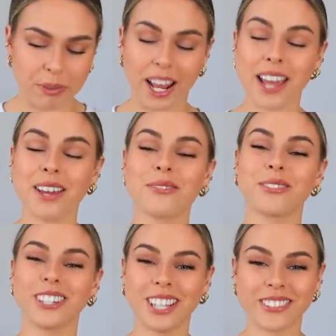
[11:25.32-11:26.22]
but I
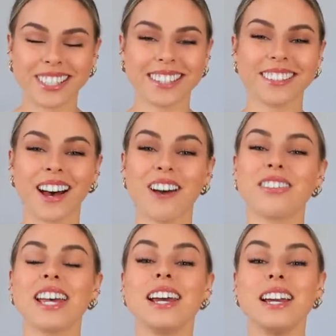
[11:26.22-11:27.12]
really, really
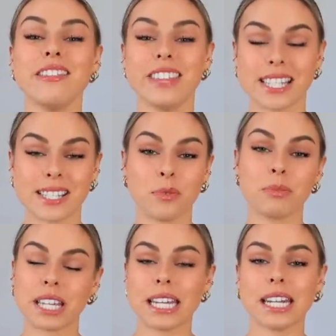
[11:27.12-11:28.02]
love this
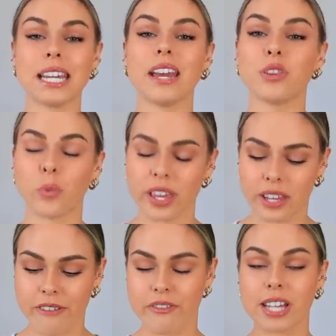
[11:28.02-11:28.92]
bikini and the way
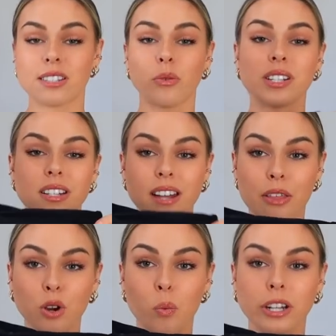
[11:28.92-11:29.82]
that it fits. So it's
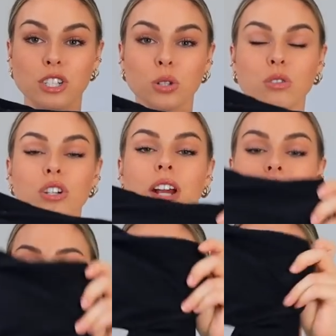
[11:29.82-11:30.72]
another one shoulder,
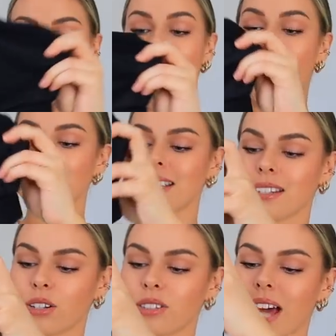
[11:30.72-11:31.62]
and it has this
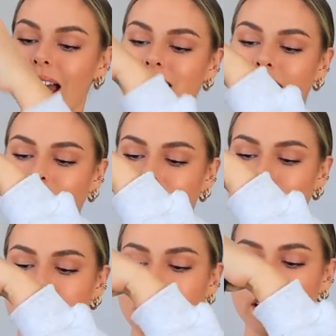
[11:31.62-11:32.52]
little tie down
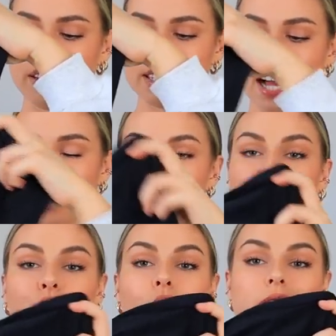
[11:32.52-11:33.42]
here that ties
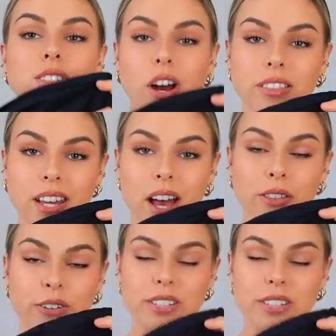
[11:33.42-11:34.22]
across on the other